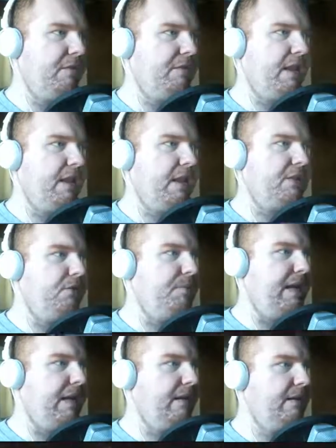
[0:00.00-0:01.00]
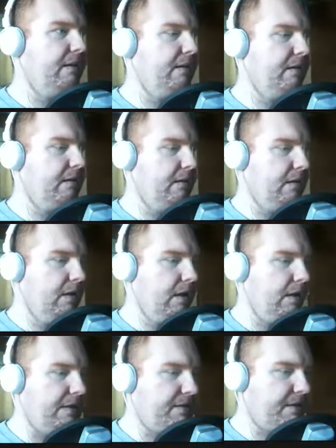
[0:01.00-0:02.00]
than I like to admit.
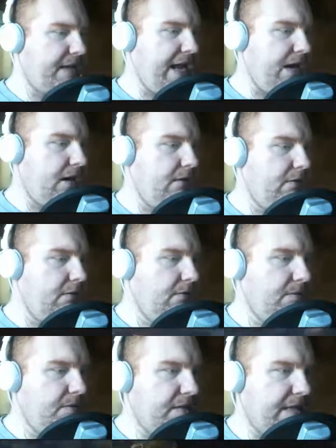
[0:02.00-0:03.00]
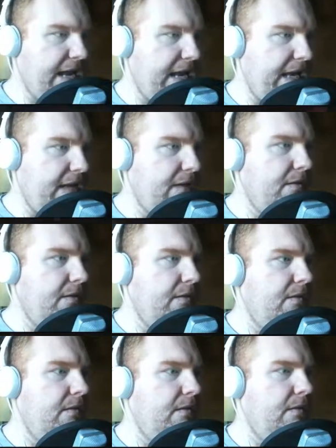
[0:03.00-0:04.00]
Alright, scanner! Scanning
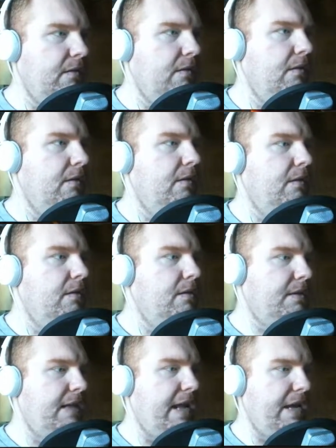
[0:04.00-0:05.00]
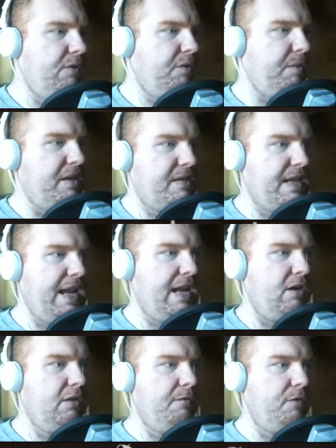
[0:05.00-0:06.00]
scanning with my
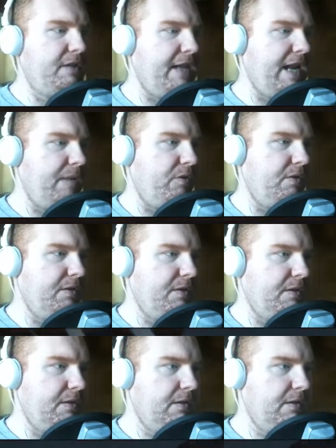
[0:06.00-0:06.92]
scanner for scannables.